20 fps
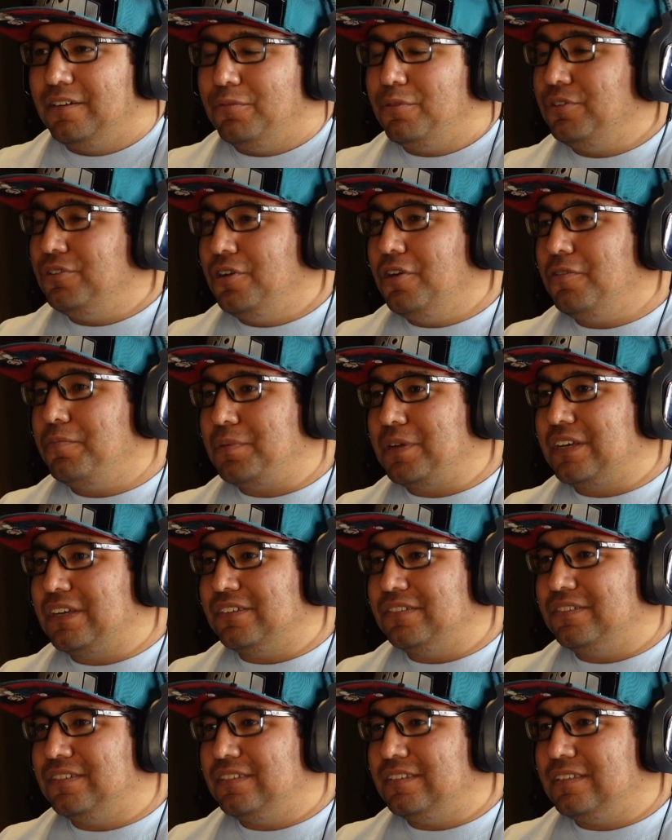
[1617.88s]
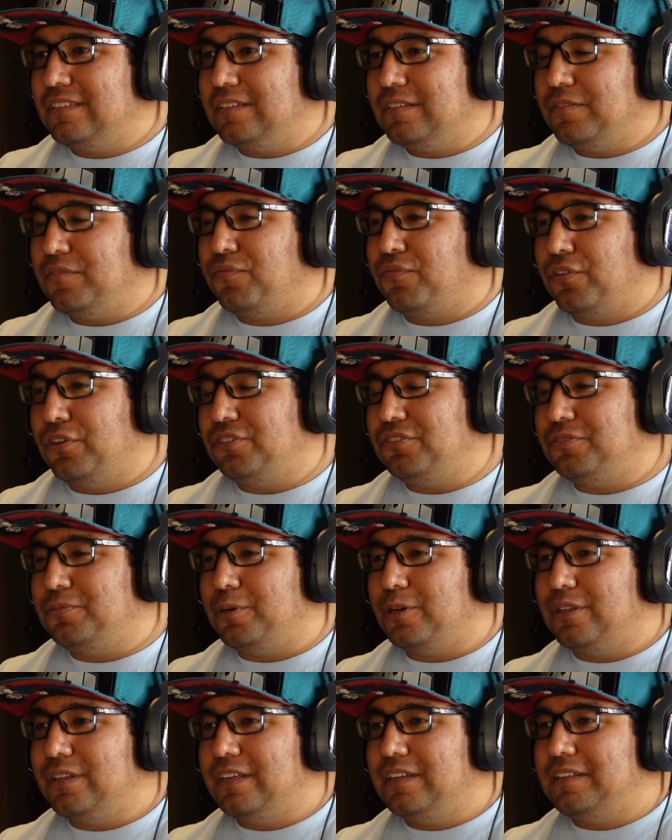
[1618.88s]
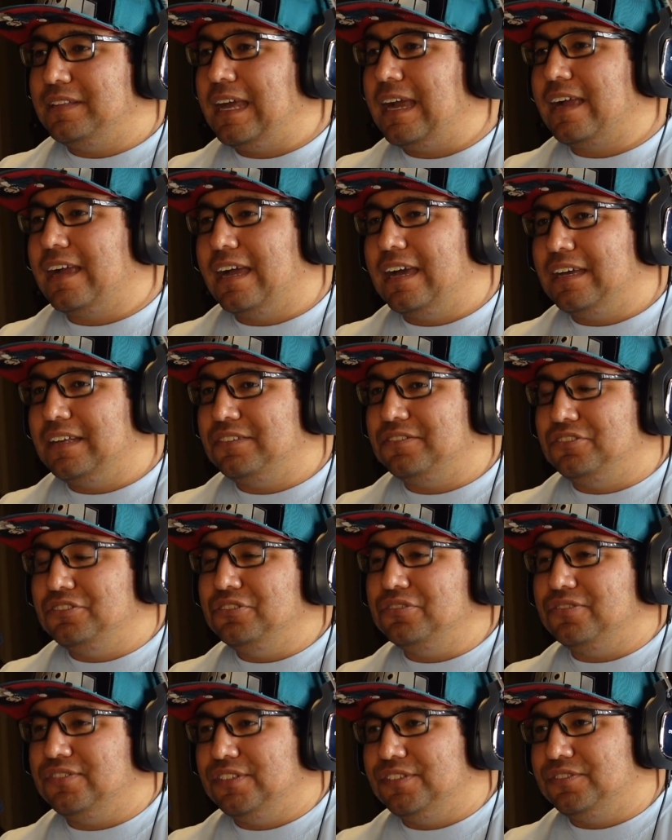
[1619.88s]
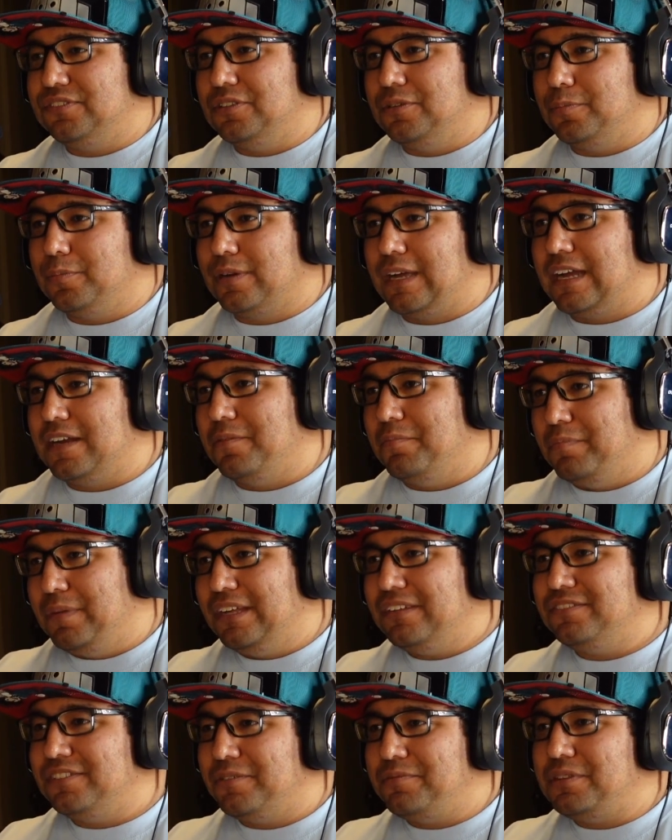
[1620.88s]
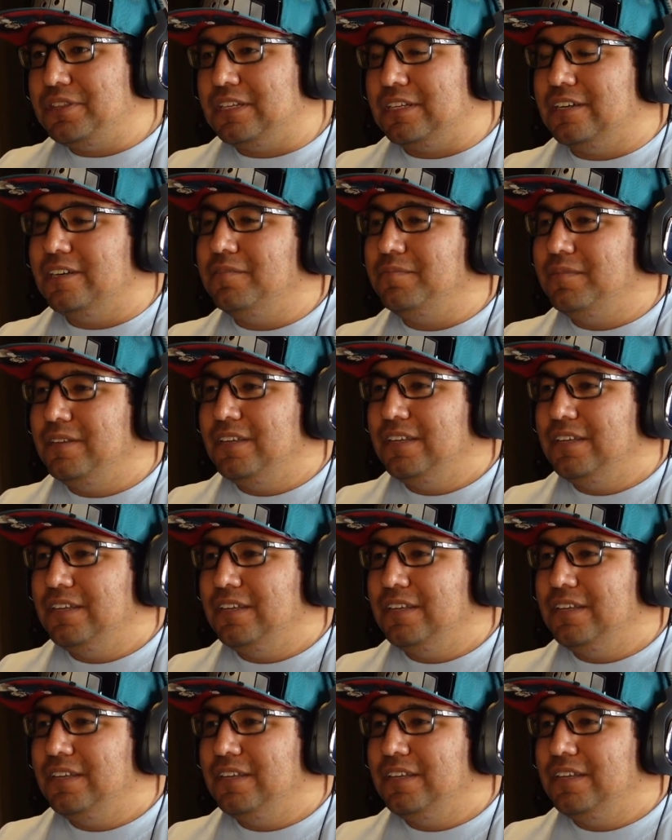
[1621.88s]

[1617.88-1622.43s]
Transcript: Well, no, because first of all, that guy's new system kind of messed everything up.